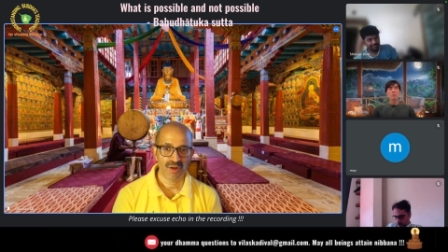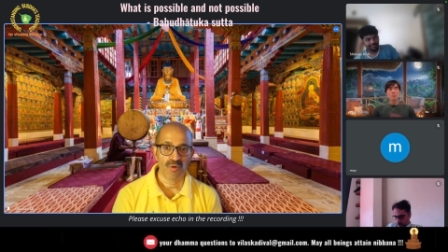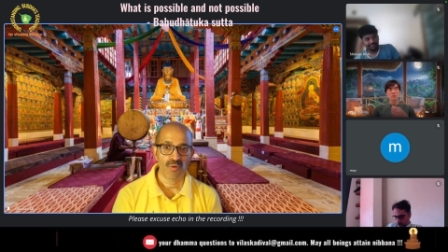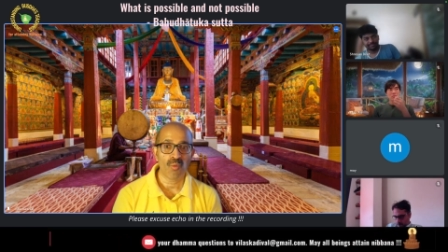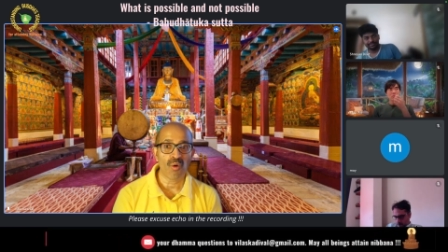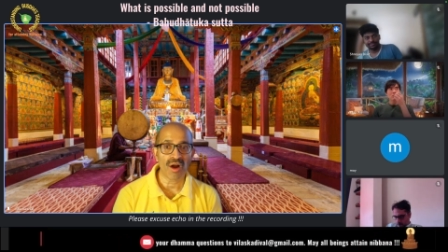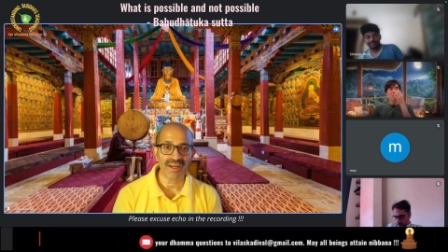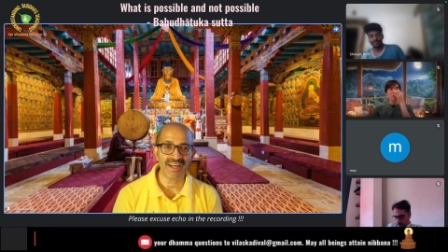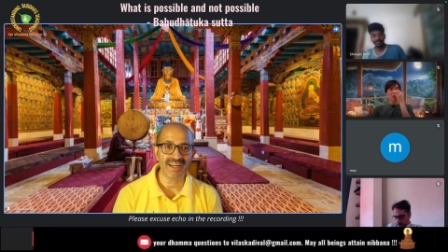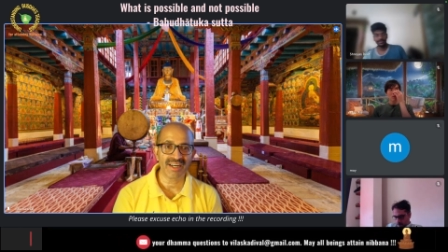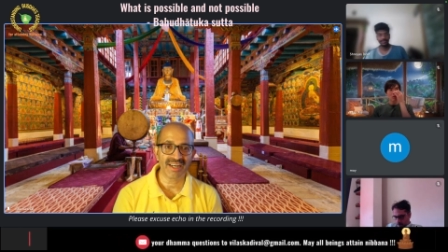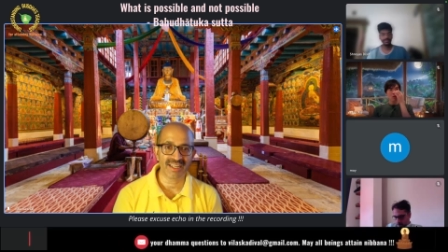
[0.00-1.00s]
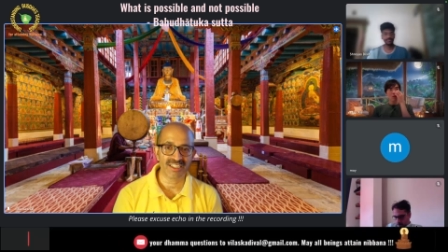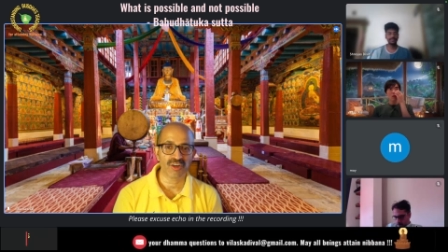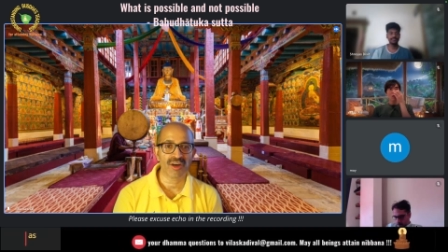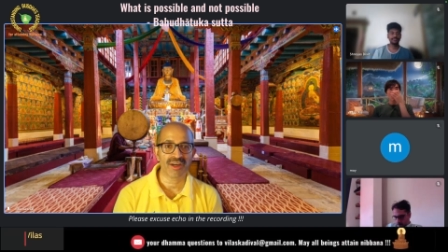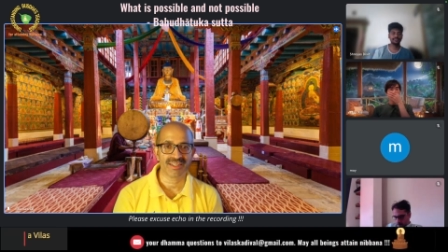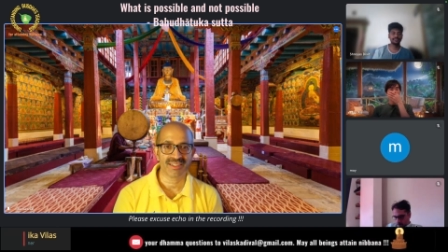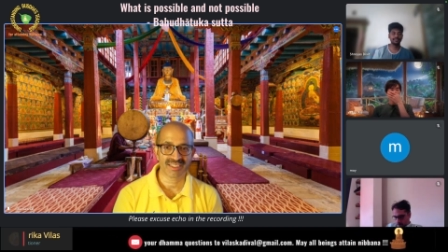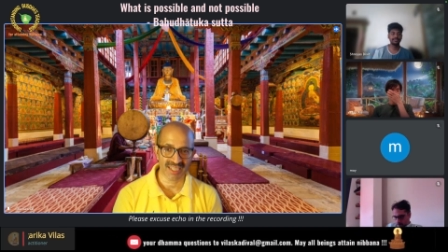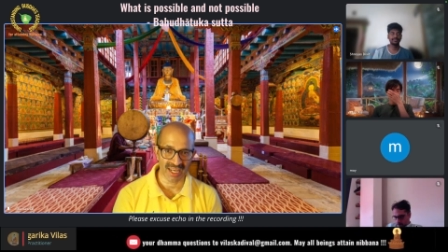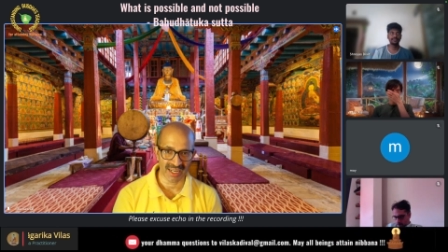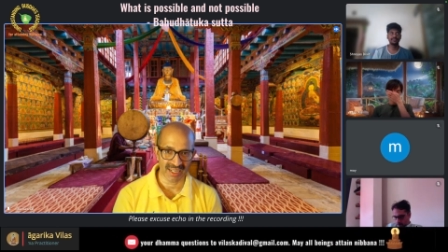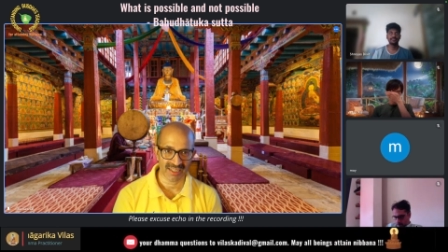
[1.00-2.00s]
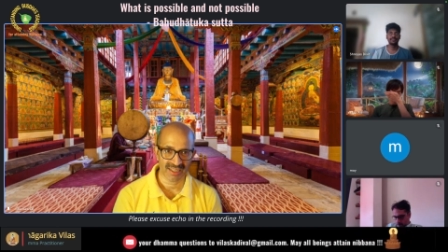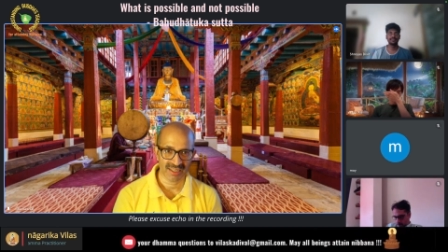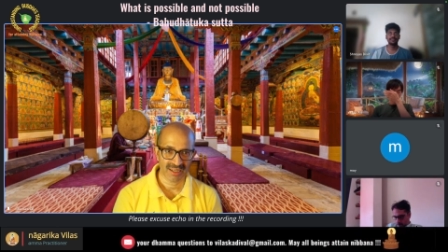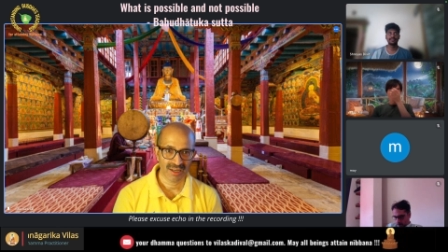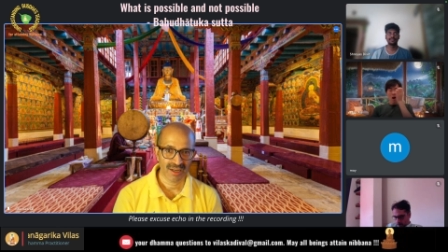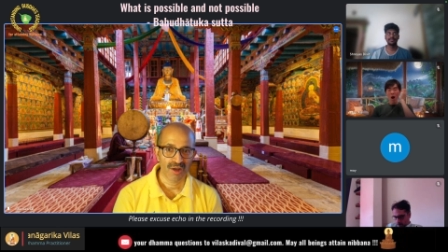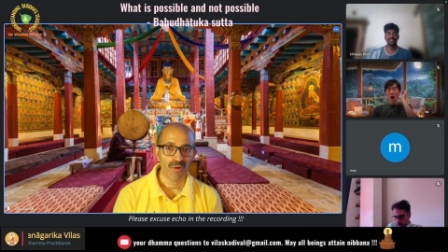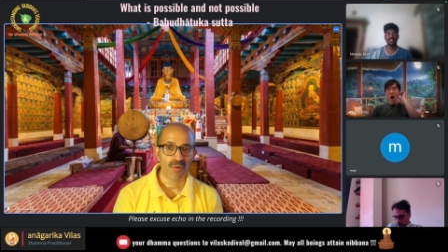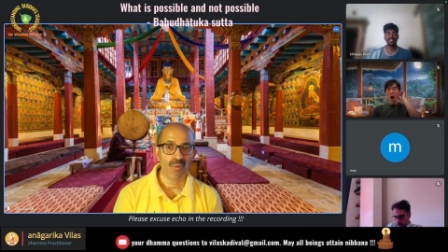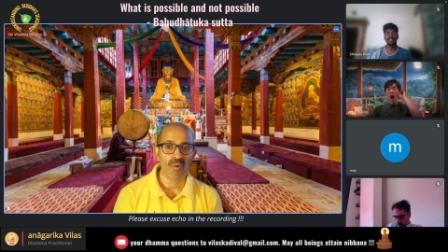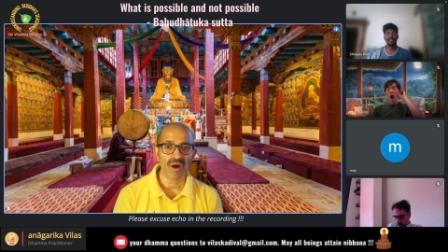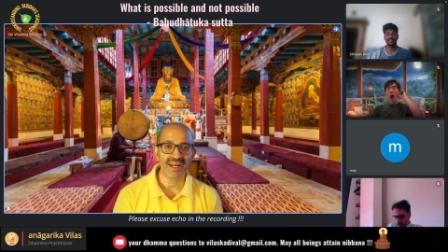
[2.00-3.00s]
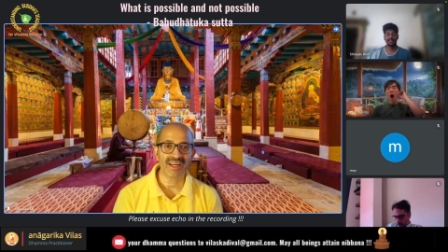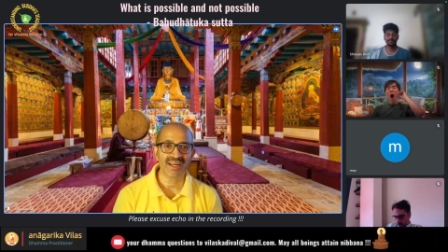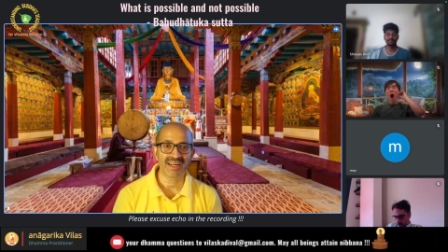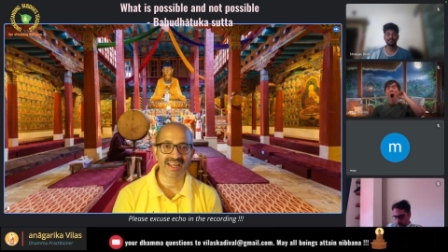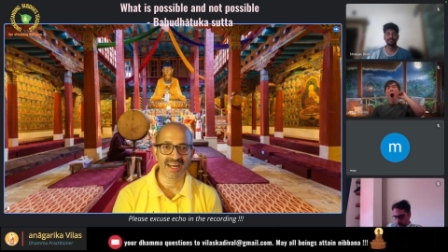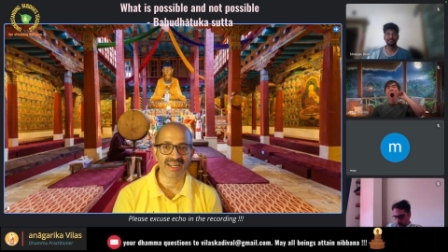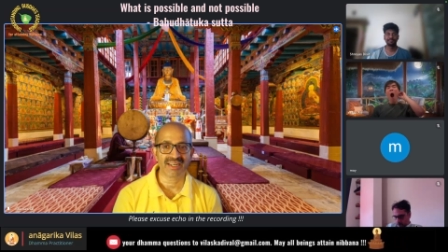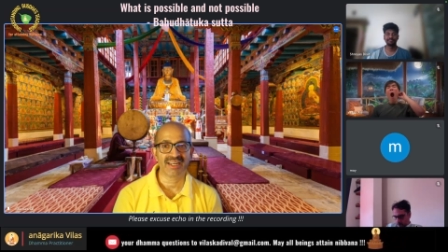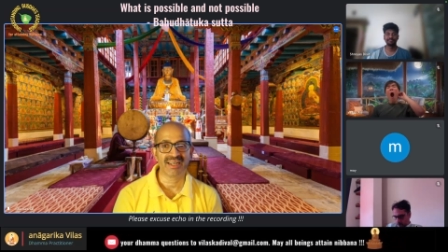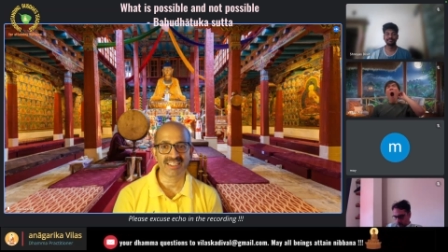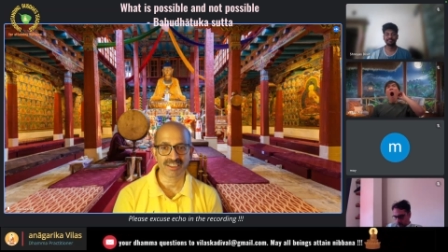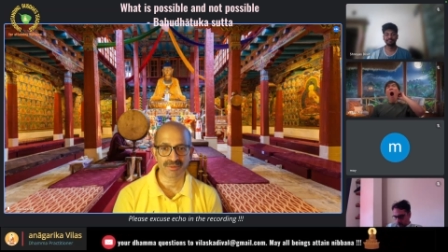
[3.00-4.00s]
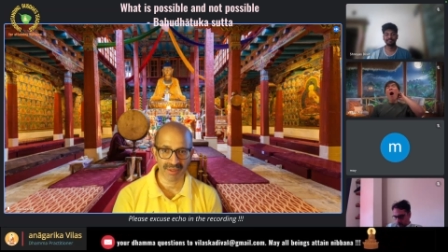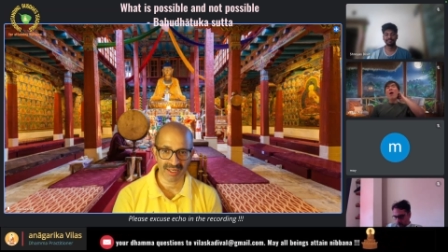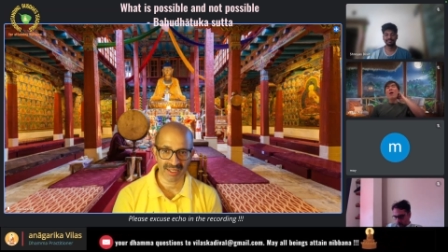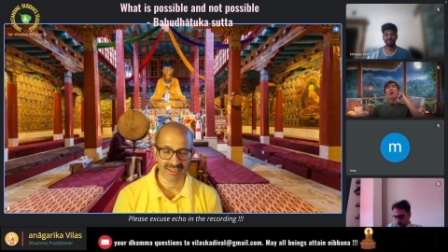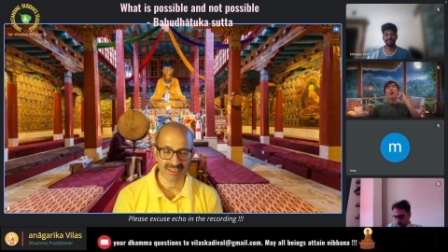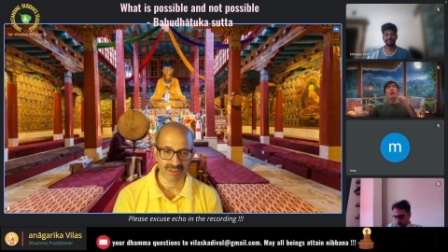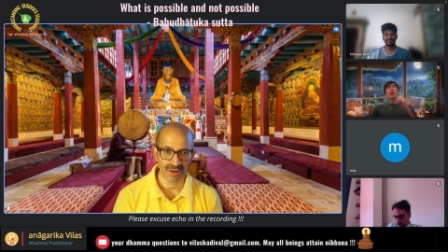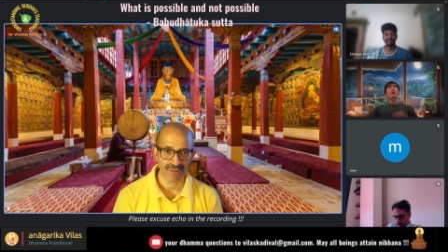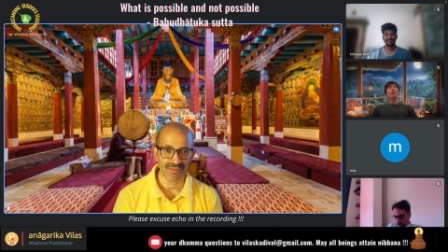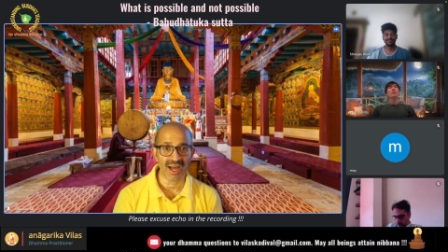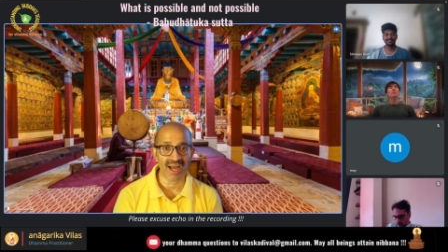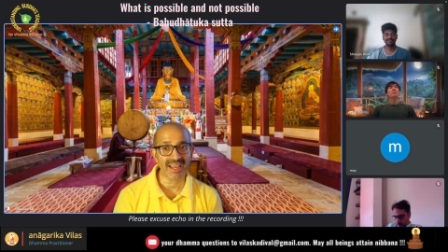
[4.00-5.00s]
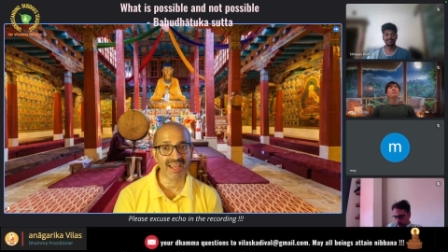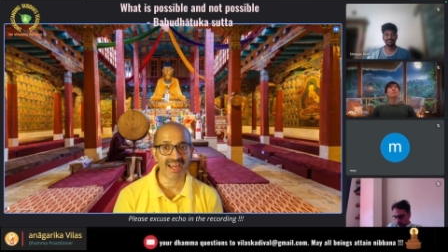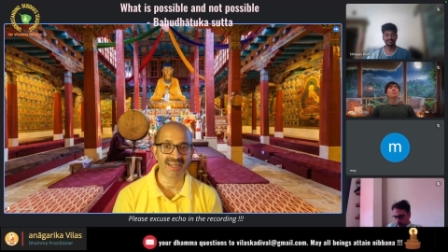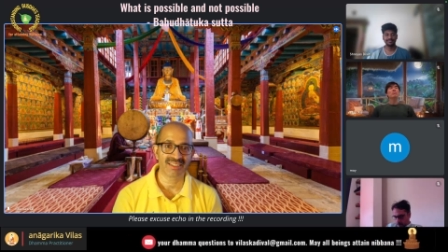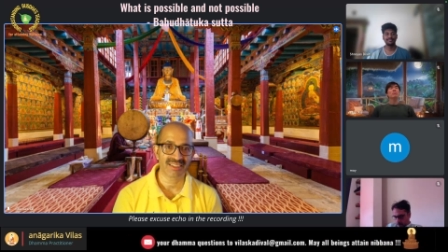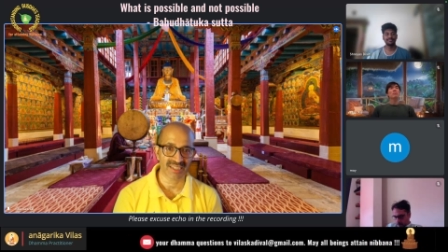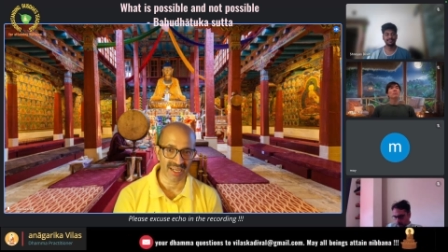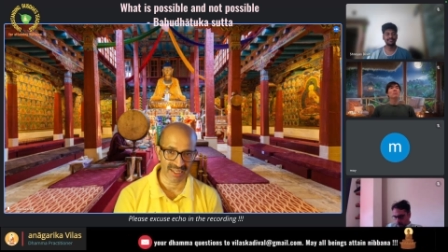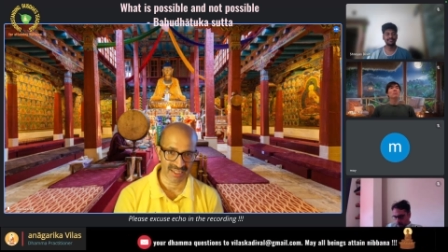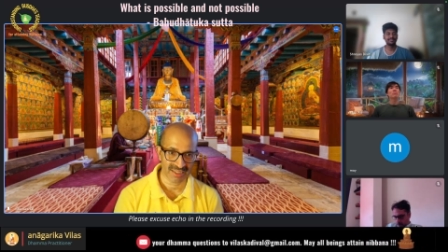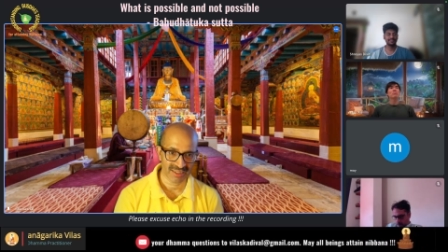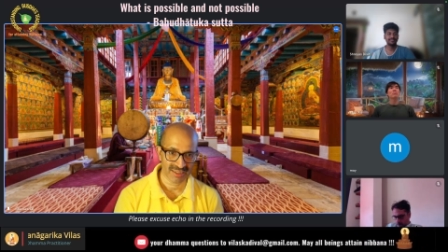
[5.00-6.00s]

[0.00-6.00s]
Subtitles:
What did it enjoy? Sight. what did it get? An experience of eye and sight.